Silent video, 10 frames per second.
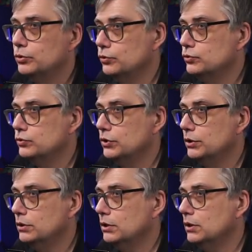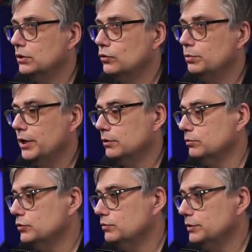producing uh, Dolby
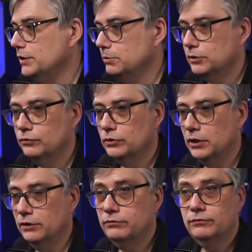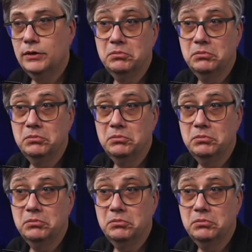Atmos with Ableton for Live.